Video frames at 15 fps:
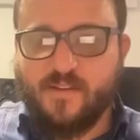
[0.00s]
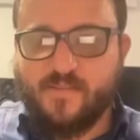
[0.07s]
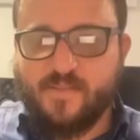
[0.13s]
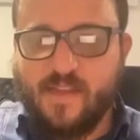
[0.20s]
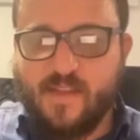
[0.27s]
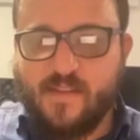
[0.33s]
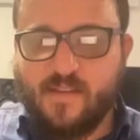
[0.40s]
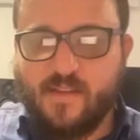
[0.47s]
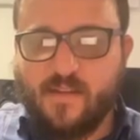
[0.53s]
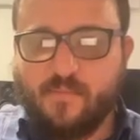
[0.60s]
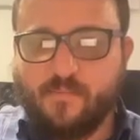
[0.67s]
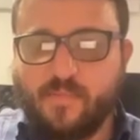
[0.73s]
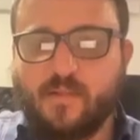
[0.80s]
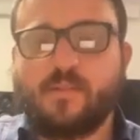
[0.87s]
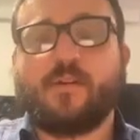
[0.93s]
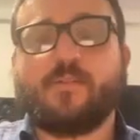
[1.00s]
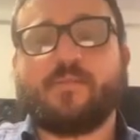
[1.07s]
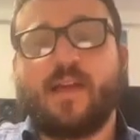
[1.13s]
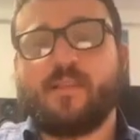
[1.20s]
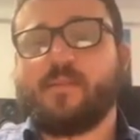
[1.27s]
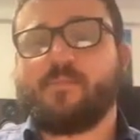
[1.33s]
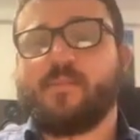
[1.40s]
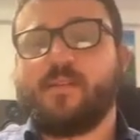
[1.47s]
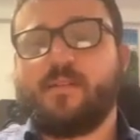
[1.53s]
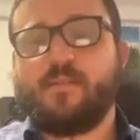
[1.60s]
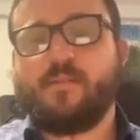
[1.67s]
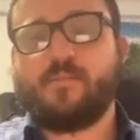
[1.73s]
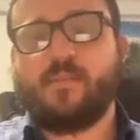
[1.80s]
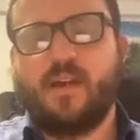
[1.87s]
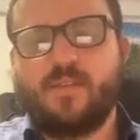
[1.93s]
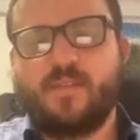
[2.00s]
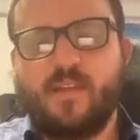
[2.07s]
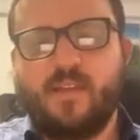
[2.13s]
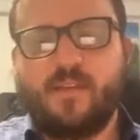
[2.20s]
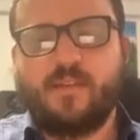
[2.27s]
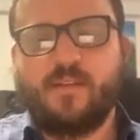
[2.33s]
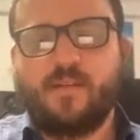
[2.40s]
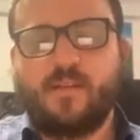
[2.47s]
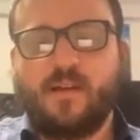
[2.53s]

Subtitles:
said below that limit, I think,